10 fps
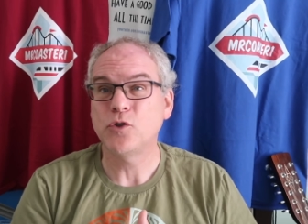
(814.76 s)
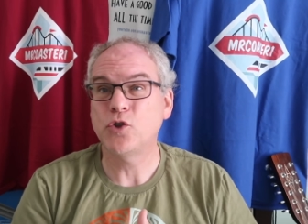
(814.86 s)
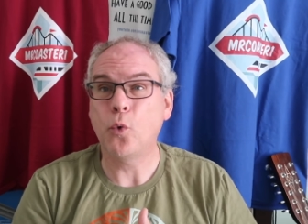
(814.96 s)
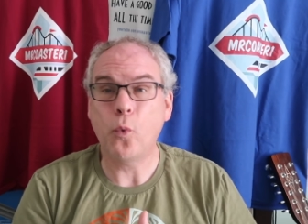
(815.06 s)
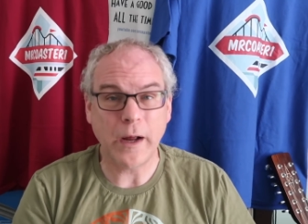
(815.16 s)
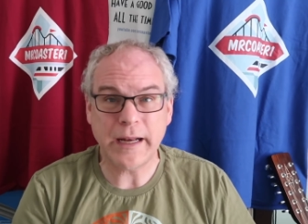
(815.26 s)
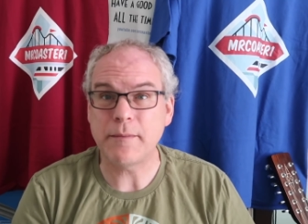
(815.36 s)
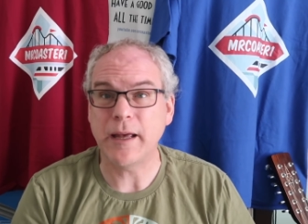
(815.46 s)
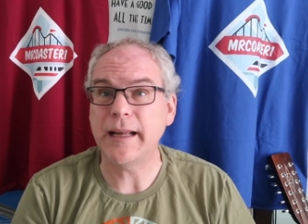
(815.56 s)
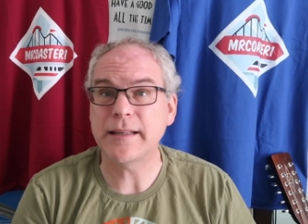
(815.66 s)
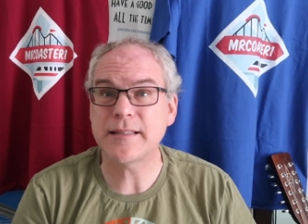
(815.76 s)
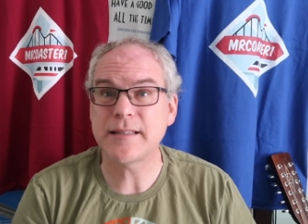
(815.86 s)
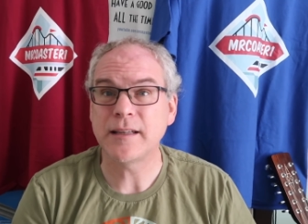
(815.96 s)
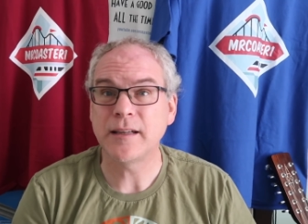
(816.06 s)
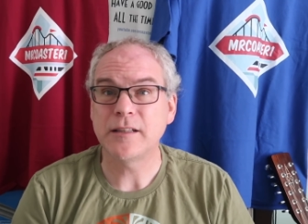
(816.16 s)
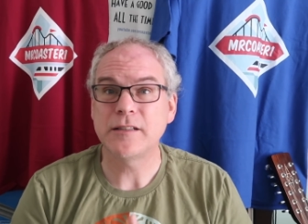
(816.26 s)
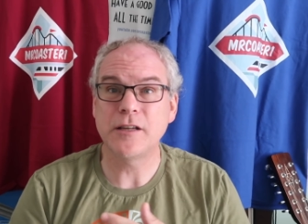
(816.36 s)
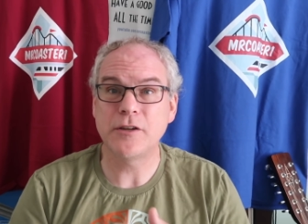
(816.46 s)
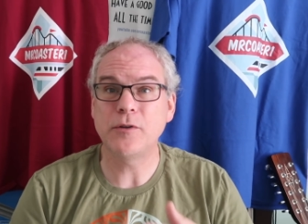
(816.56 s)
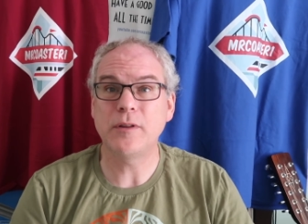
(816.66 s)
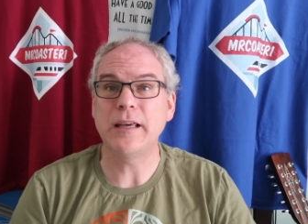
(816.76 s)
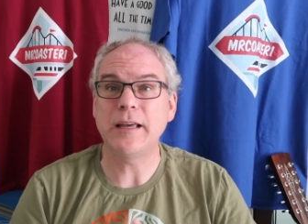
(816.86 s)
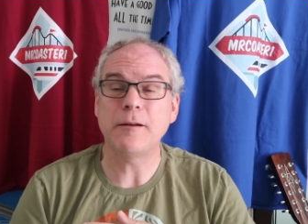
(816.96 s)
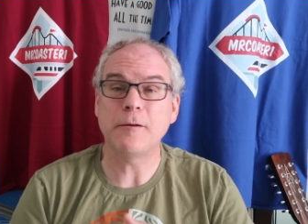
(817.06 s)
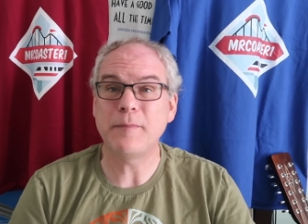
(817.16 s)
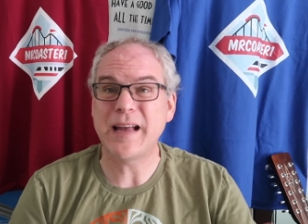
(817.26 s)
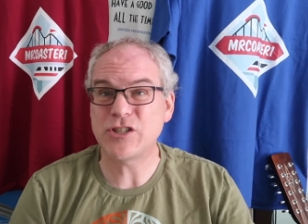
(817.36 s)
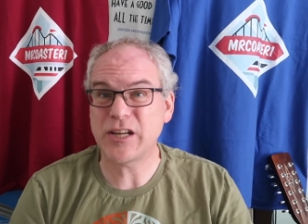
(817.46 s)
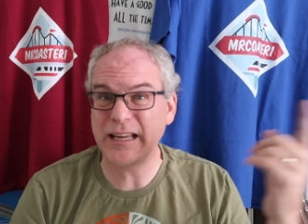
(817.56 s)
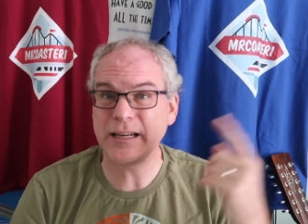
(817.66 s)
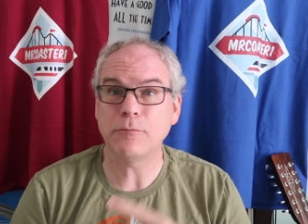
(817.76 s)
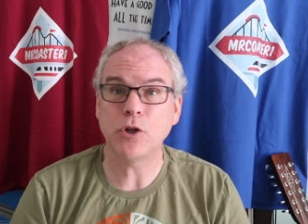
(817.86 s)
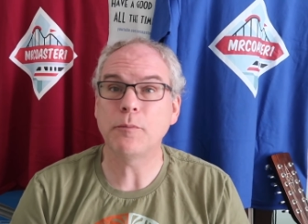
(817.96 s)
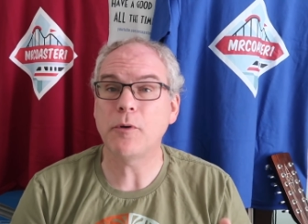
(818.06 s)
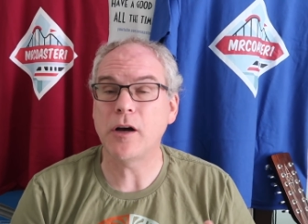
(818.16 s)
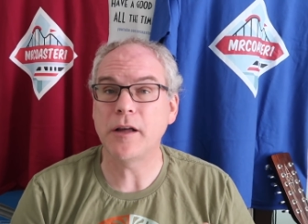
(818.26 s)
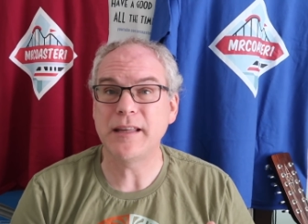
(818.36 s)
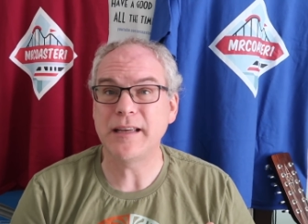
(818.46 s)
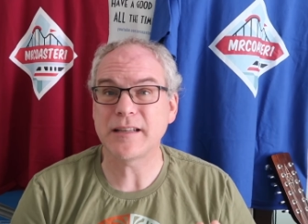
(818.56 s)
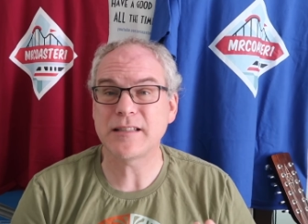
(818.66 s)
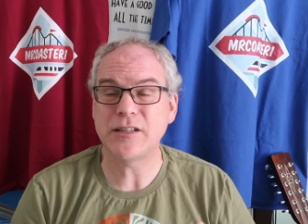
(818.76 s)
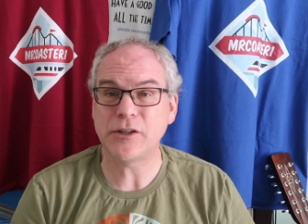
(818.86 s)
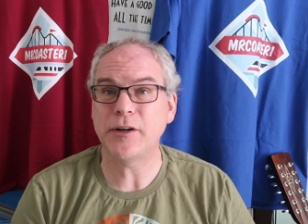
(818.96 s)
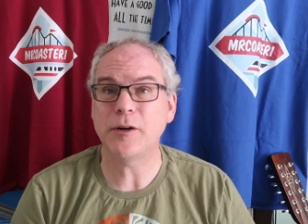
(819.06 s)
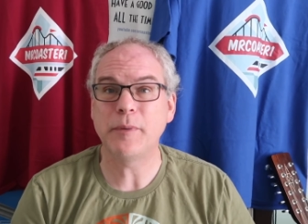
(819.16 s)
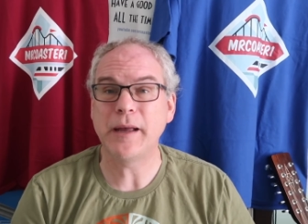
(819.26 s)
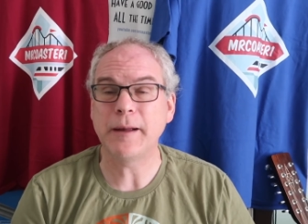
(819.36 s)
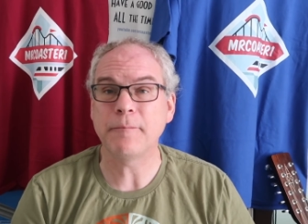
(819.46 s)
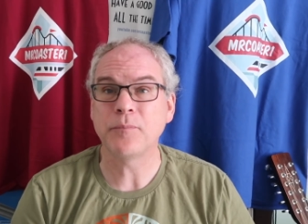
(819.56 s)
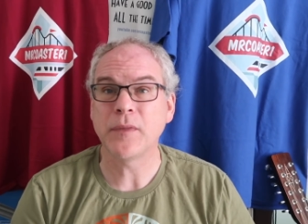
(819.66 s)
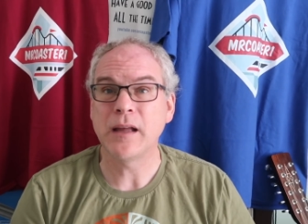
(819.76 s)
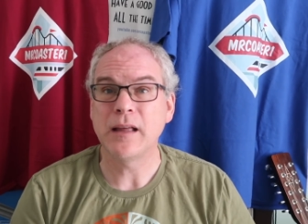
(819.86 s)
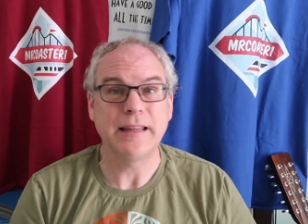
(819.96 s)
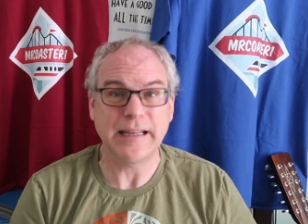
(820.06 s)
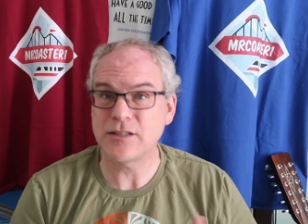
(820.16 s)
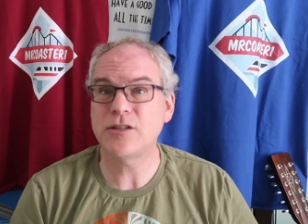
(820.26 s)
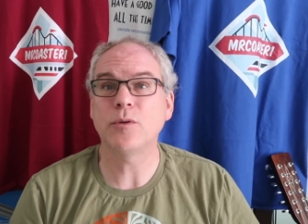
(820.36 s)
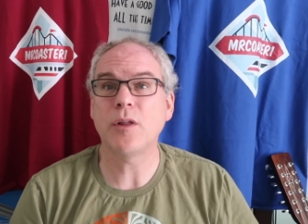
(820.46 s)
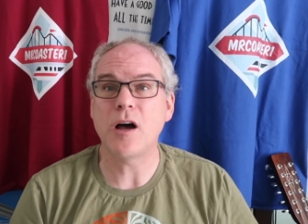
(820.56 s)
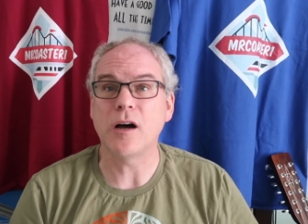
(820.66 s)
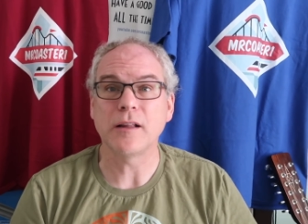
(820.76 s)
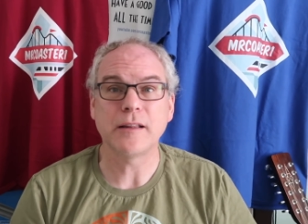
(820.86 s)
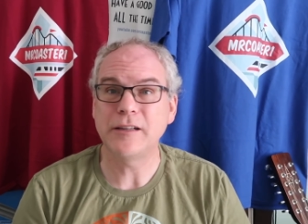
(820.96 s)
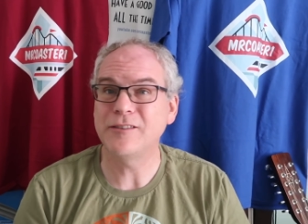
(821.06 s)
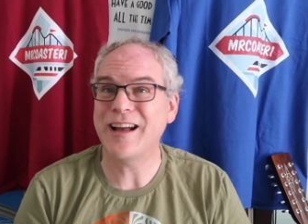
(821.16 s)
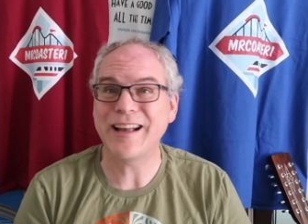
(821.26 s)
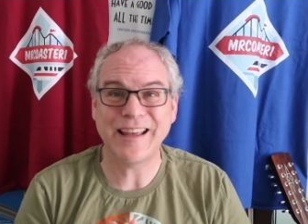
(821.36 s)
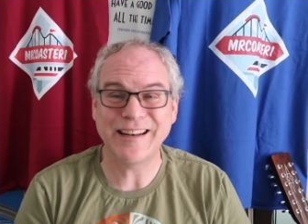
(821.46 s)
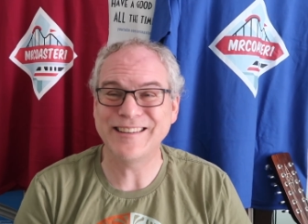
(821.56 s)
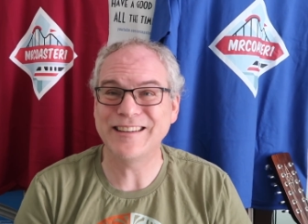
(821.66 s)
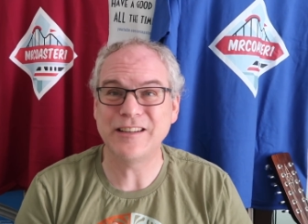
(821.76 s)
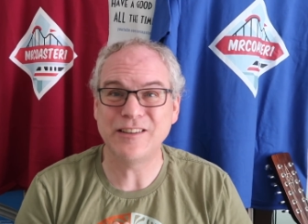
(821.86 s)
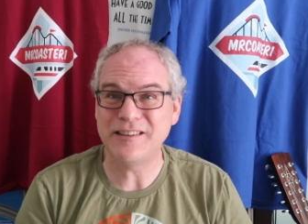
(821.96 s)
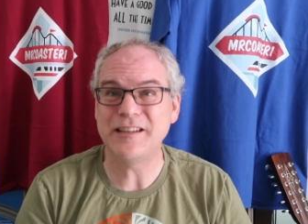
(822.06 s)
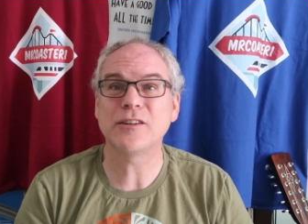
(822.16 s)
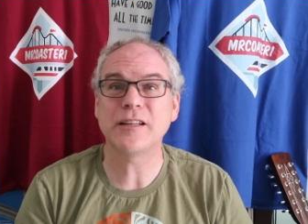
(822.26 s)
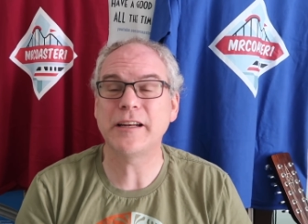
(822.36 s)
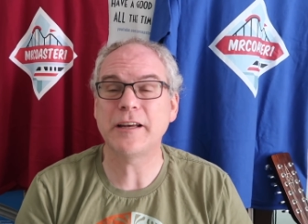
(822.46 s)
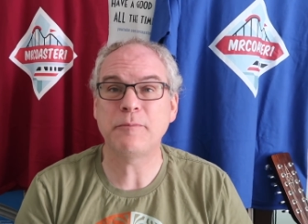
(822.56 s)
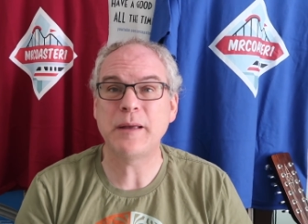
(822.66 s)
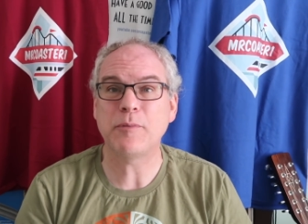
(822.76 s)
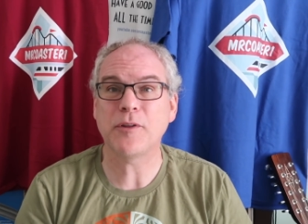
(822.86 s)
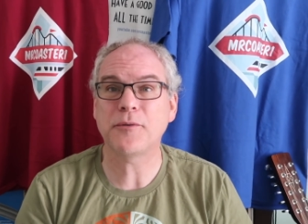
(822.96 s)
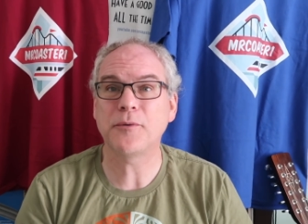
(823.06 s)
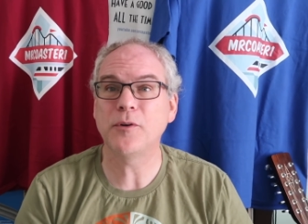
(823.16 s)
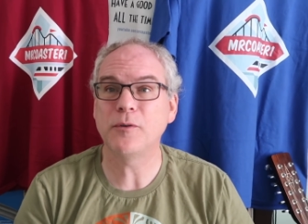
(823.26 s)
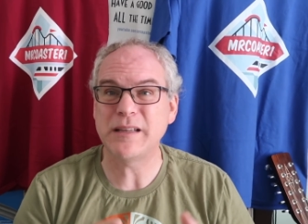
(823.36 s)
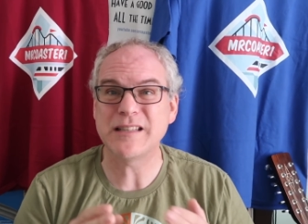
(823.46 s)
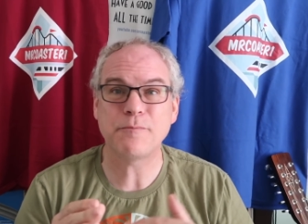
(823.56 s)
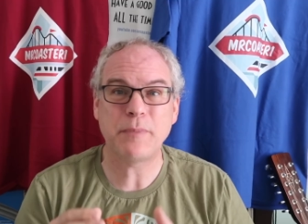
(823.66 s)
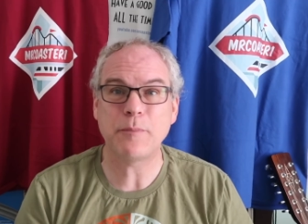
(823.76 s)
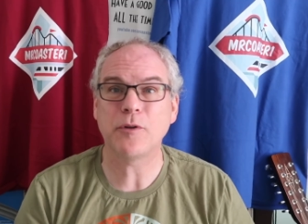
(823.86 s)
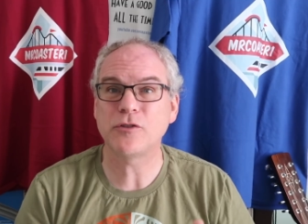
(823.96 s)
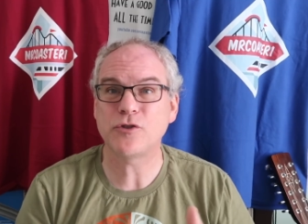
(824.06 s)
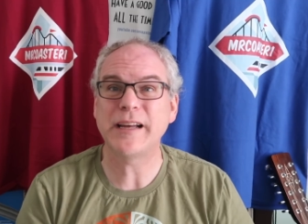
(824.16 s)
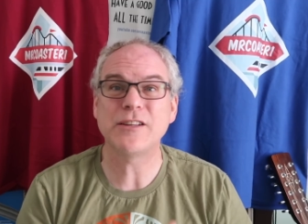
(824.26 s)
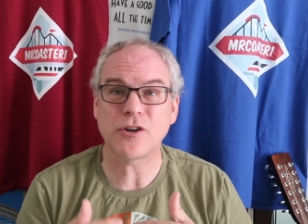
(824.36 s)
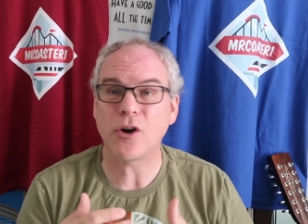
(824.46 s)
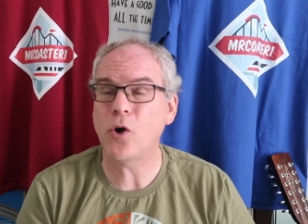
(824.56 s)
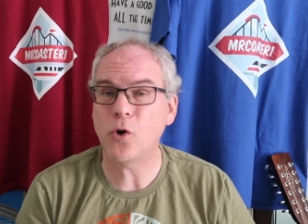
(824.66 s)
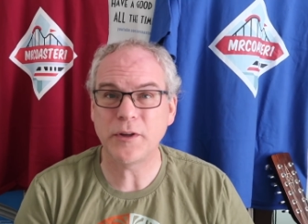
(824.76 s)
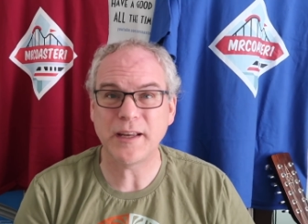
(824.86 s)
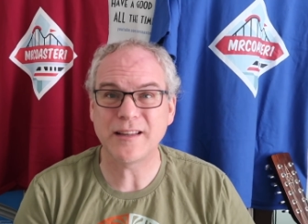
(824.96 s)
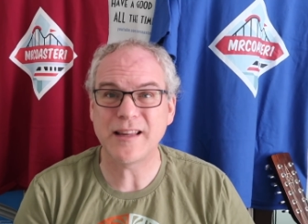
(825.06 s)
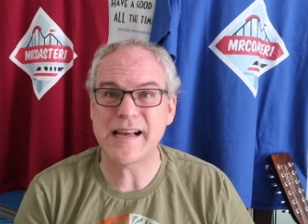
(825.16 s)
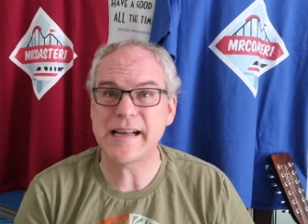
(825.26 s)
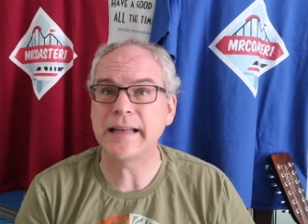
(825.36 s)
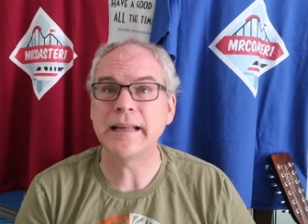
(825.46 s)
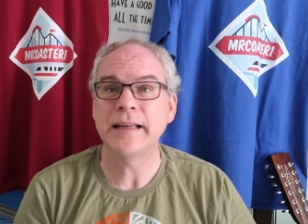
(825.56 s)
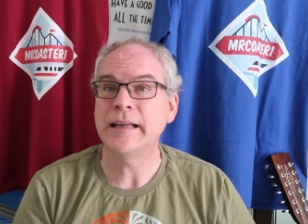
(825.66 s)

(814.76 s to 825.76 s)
20 minutes to do the Magic Kingdom loop on the exterior beam, that's too long. You're not getting nearly enough people through. It means trains are holding a lot.